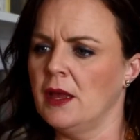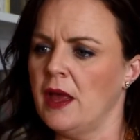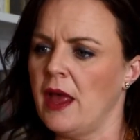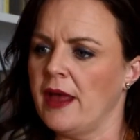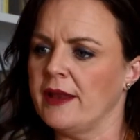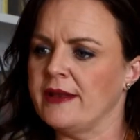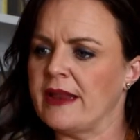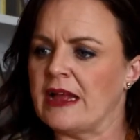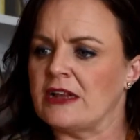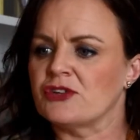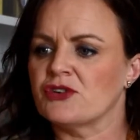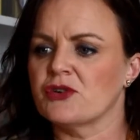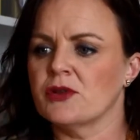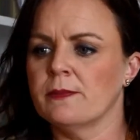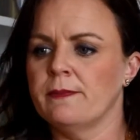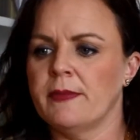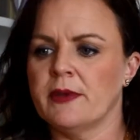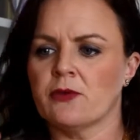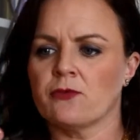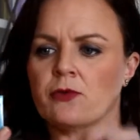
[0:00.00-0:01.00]
a natural
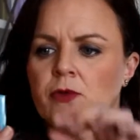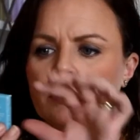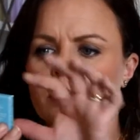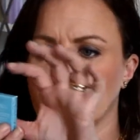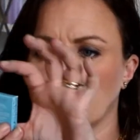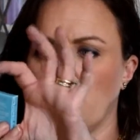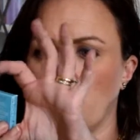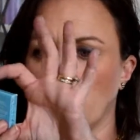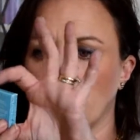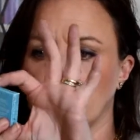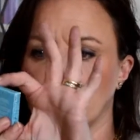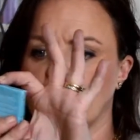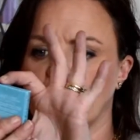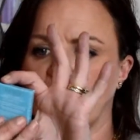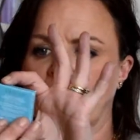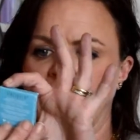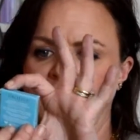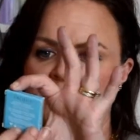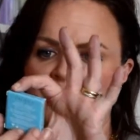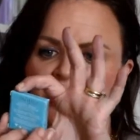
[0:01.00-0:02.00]
mineral coconut
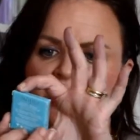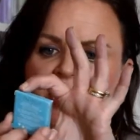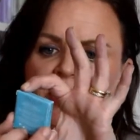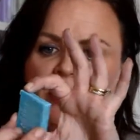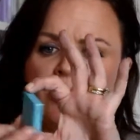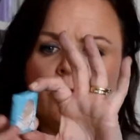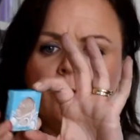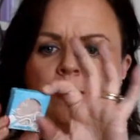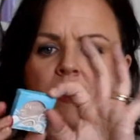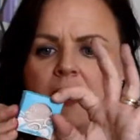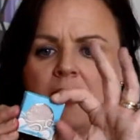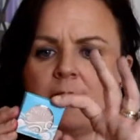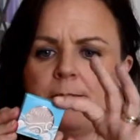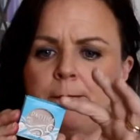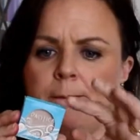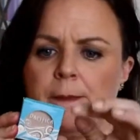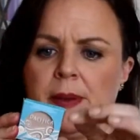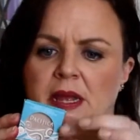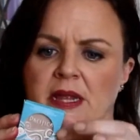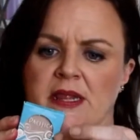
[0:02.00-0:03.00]
eyeshadow by
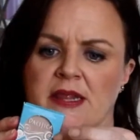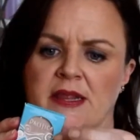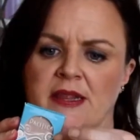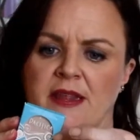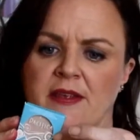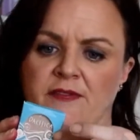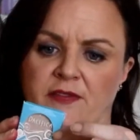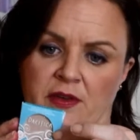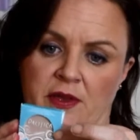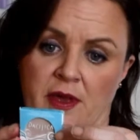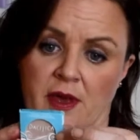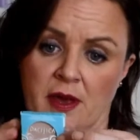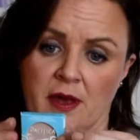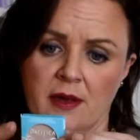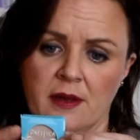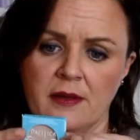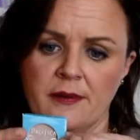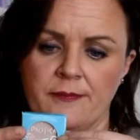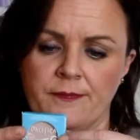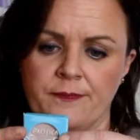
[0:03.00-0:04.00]

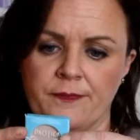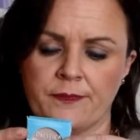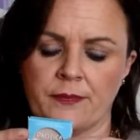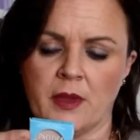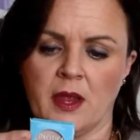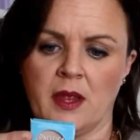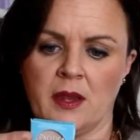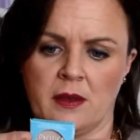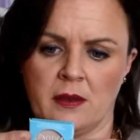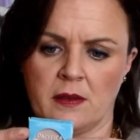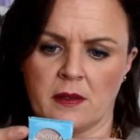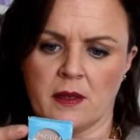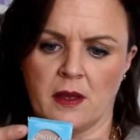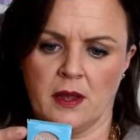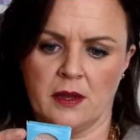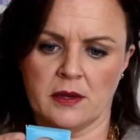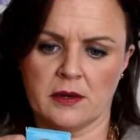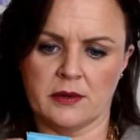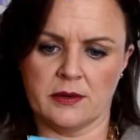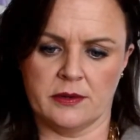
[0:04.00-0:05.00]
Pacifica in the
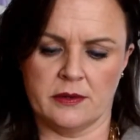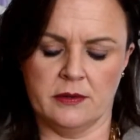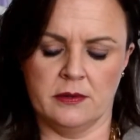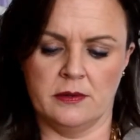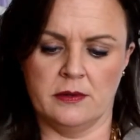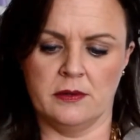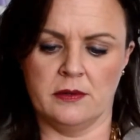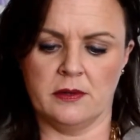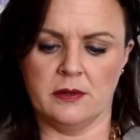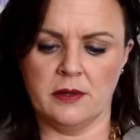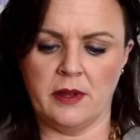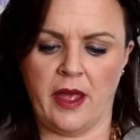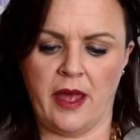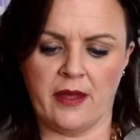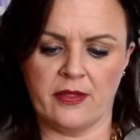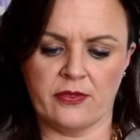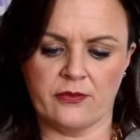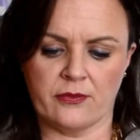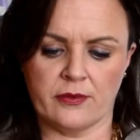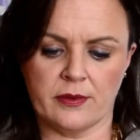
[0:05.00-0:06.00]
color
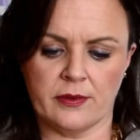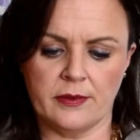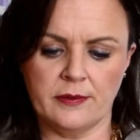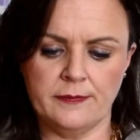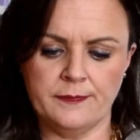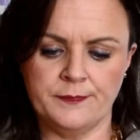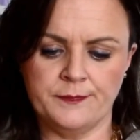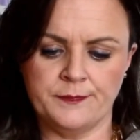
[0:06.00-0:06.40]
Ethereal.